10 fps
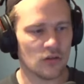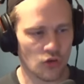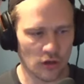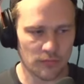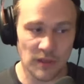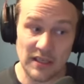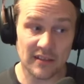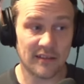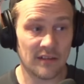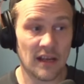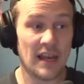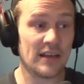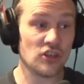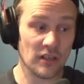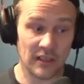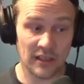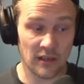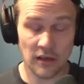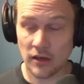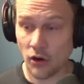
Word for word: Jordan Peterson, allegedly uh,